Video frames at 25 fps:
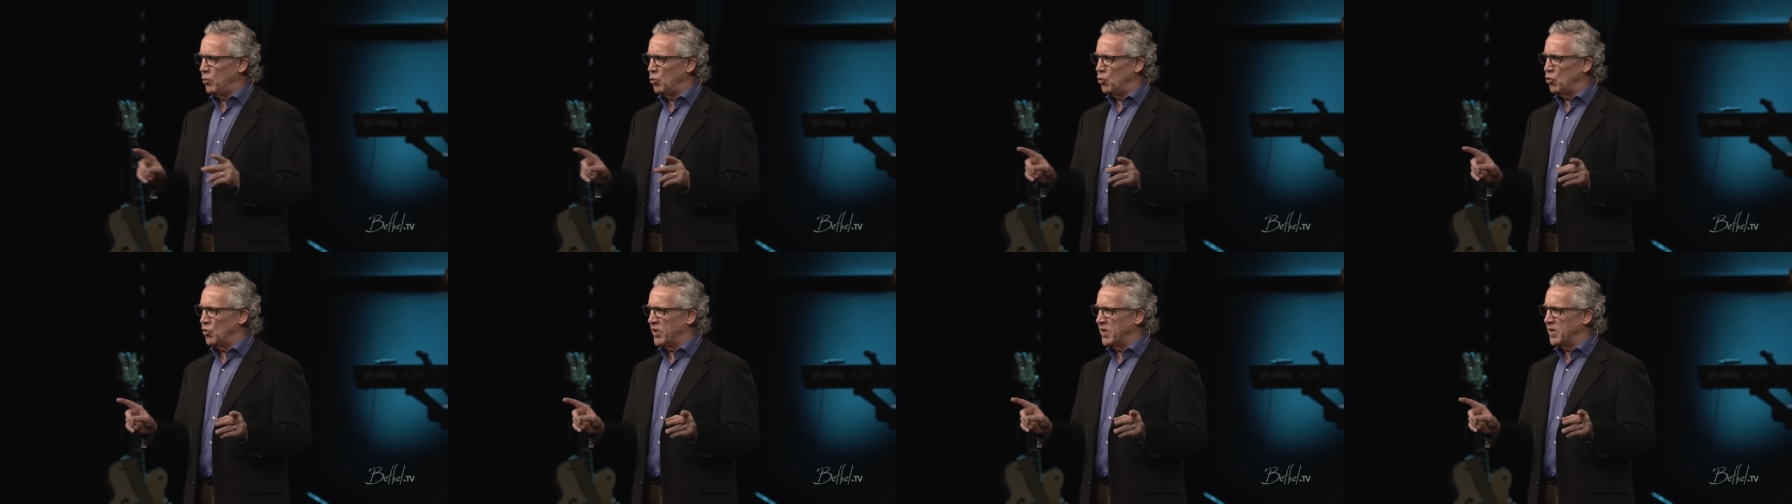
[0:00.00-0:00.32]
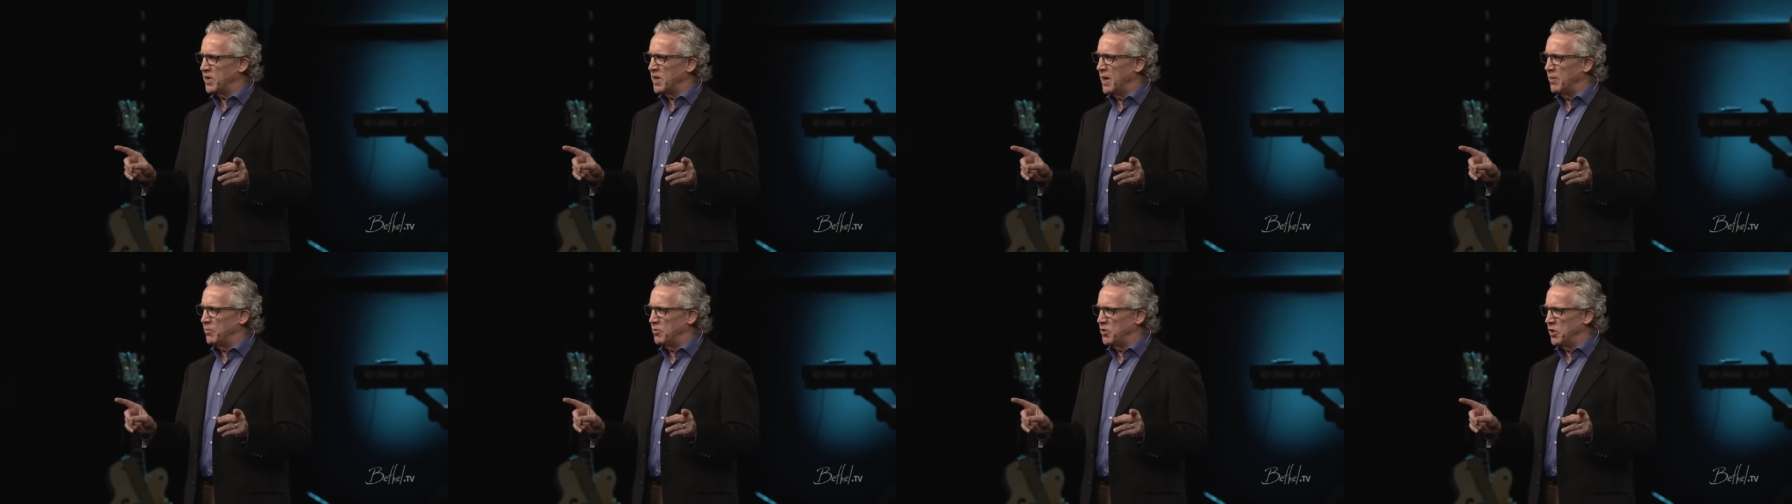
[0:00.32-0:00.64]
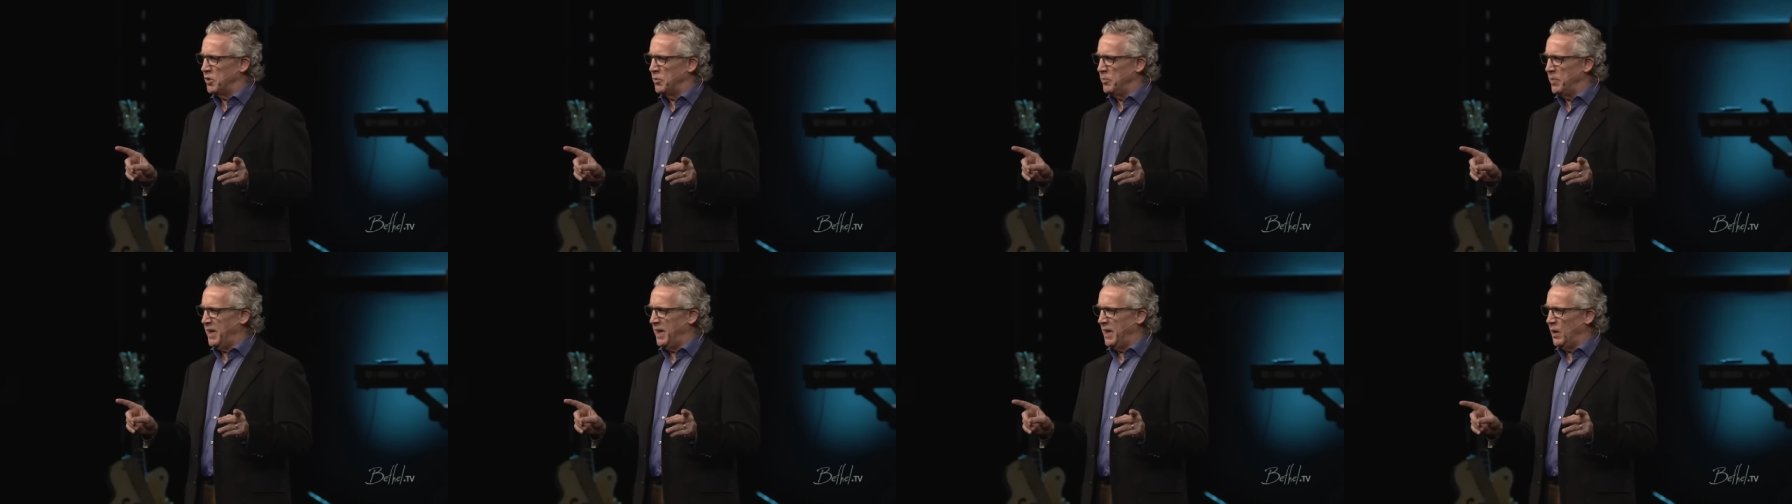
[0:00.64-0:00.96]
who could come to the
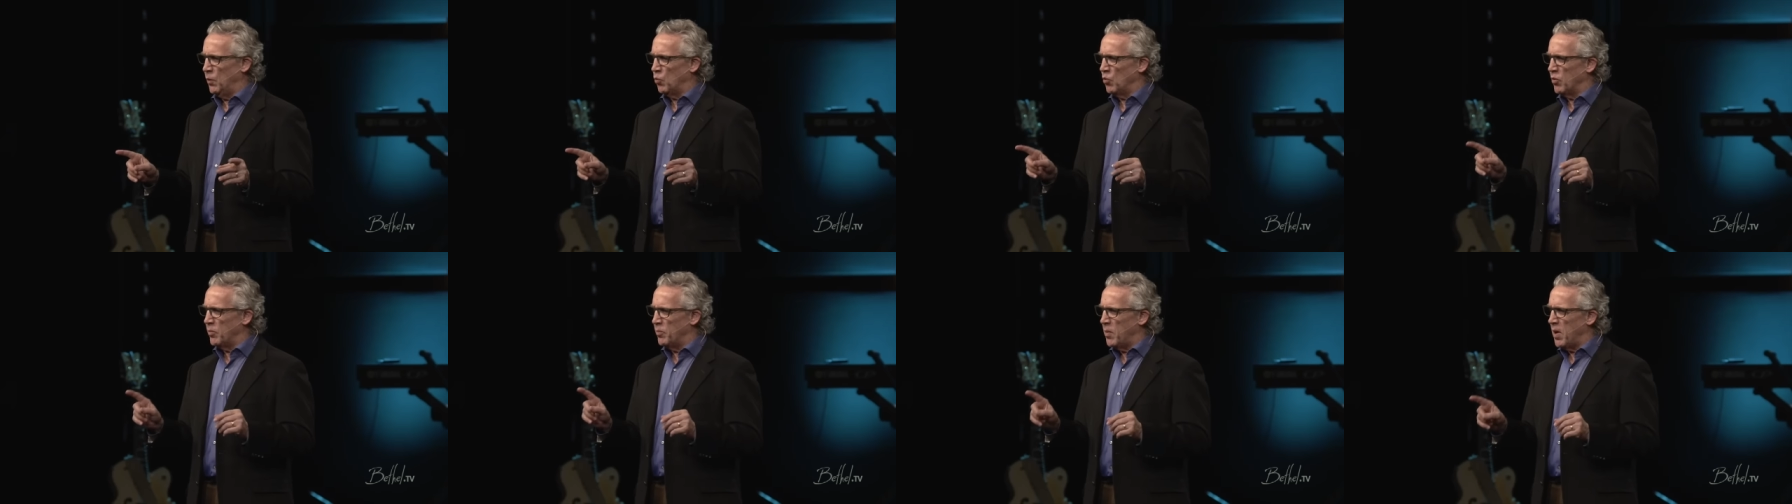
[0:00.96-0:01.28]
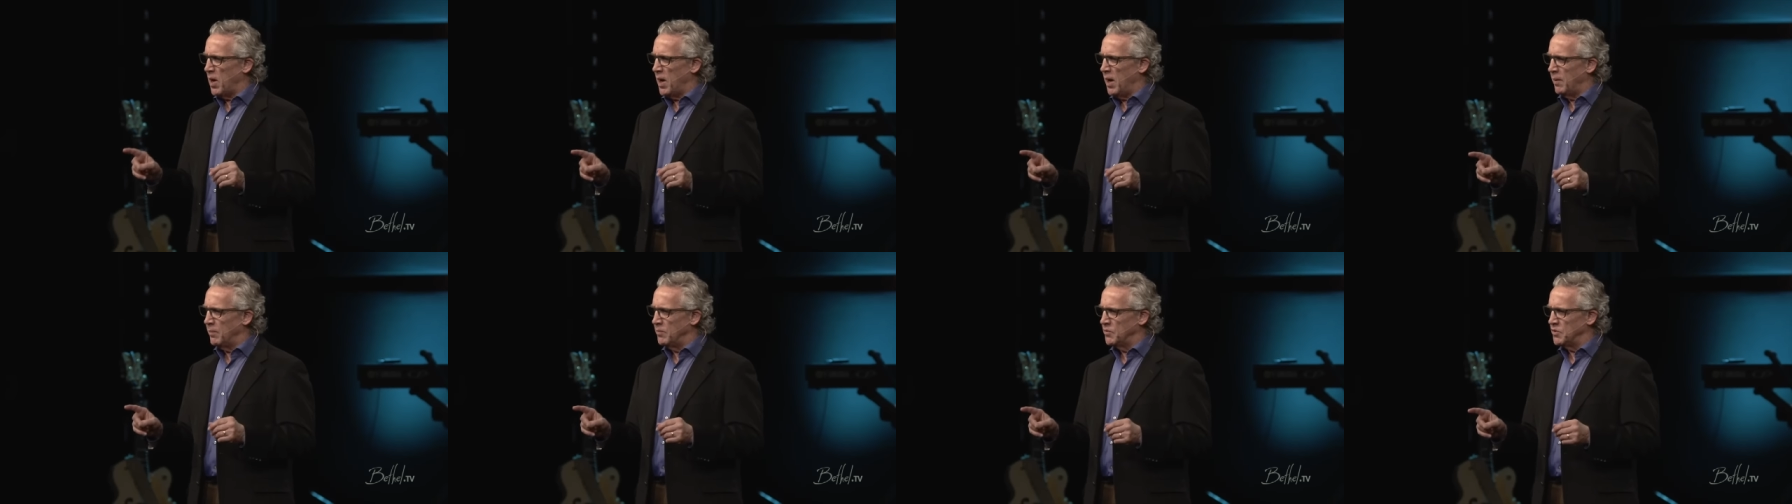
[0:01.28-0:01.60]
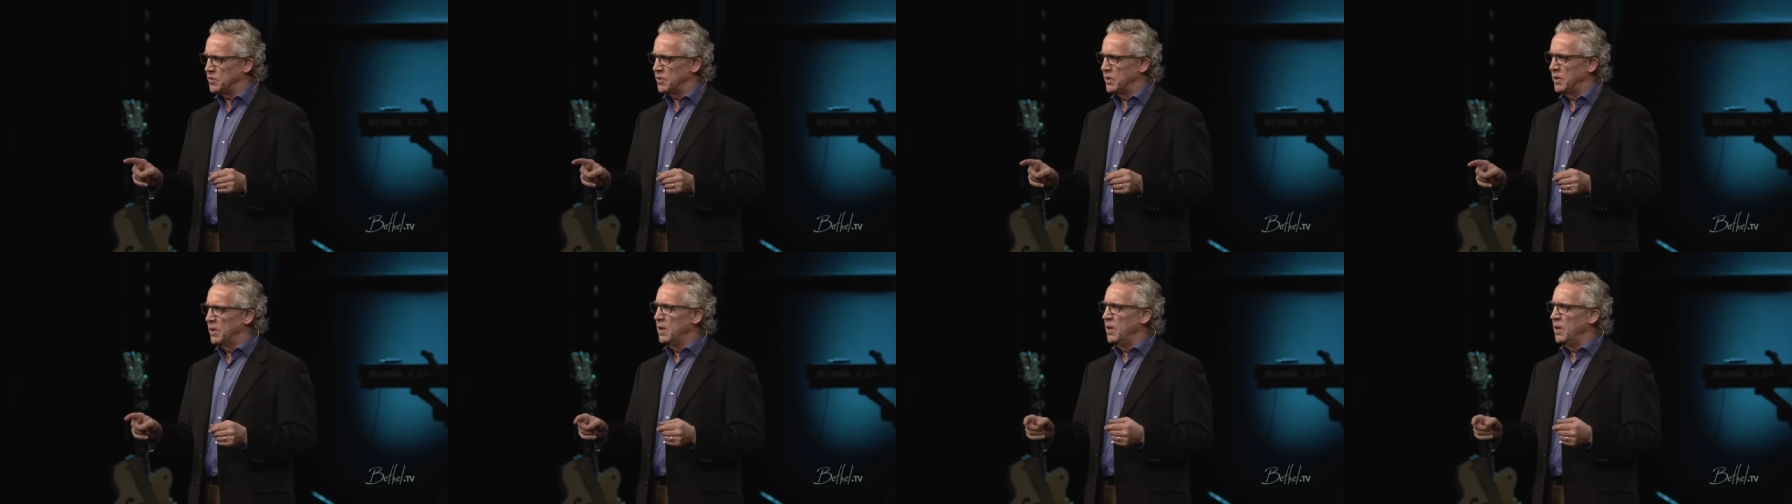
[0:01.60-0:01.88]
meeting were moms